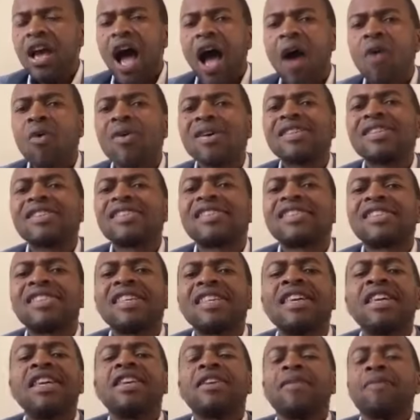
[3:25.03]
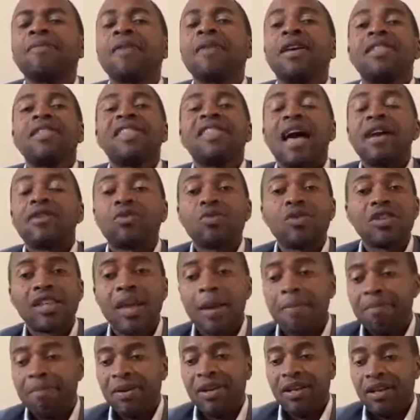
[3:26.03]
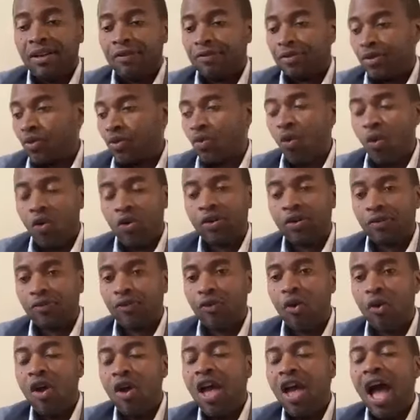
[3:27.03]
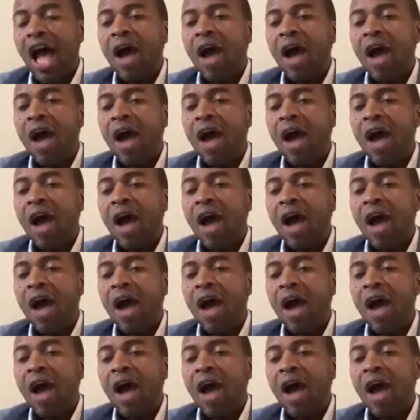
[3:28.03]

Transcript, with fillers: I was seeing that which I believed God for.